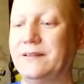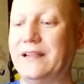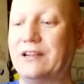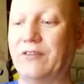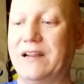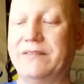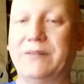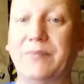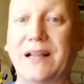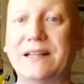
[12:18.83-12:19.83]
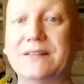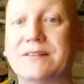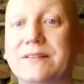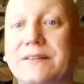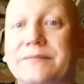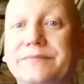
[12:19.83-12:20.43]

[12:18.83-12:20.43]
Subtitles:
engraving plates